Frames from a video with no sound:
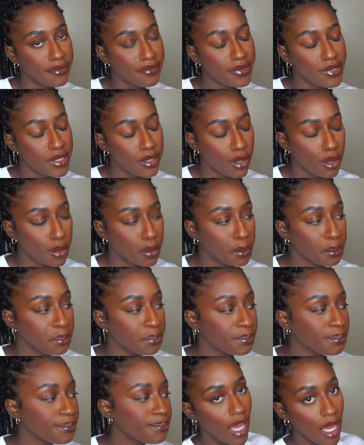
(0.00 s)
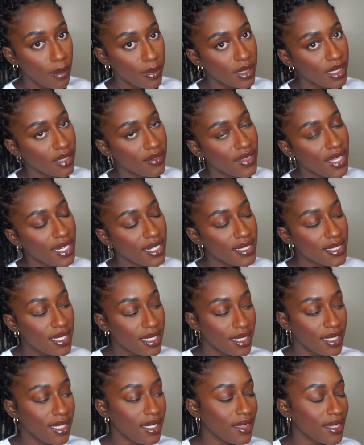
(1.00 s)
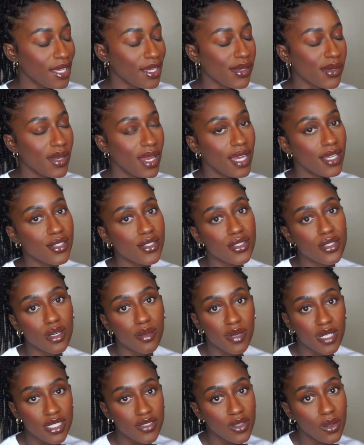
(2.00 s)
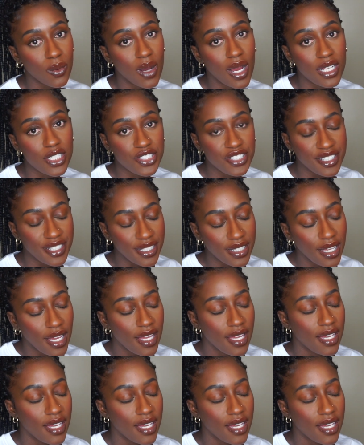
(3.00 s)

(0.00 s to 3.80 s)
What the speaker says: So I believe that is it. Thank you guys so much for watching.